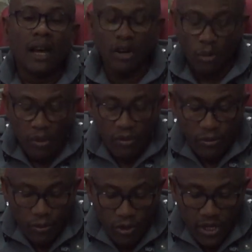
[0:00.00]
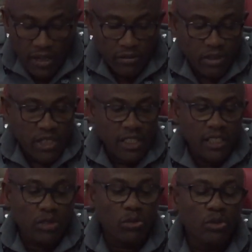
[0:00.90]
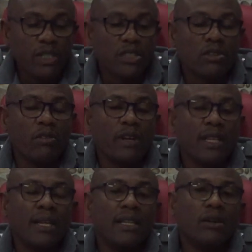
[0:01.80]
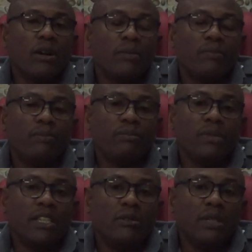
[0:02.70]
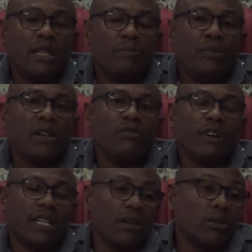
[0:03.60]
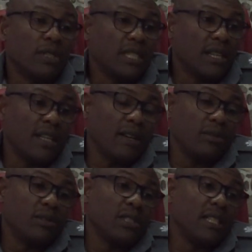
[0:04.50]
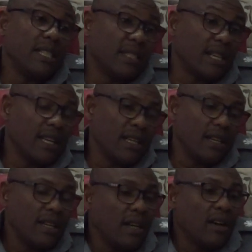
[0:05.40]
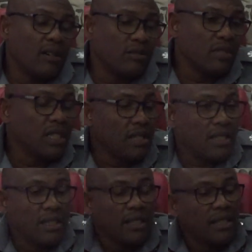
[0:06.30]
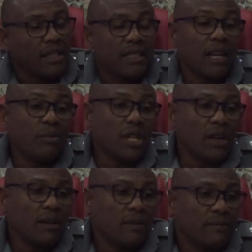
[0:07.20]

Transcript: And upon further investigation, we discovered that they pilfered a container that was in the stacking area of the terminal.